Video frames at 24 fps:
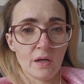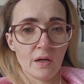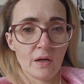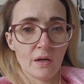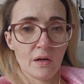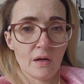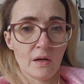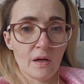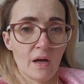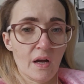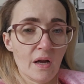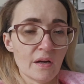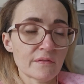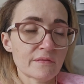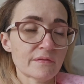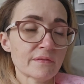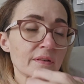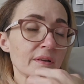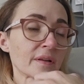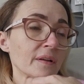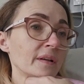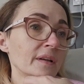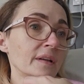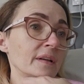
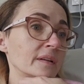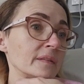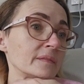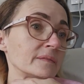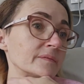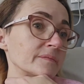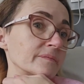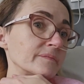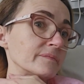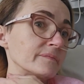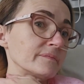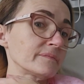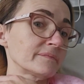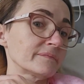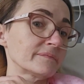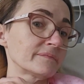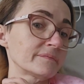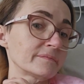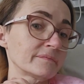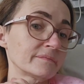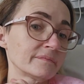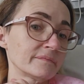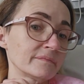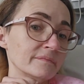Hopefully
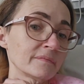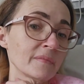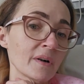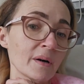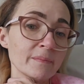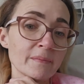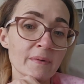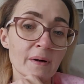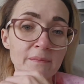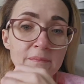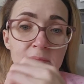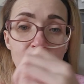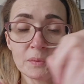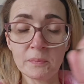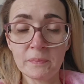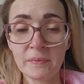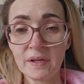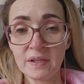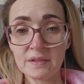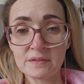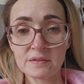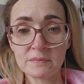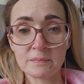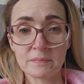my mum will be able
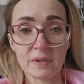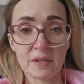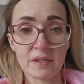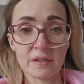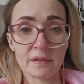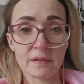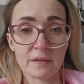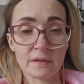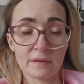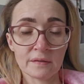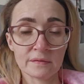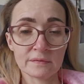to bring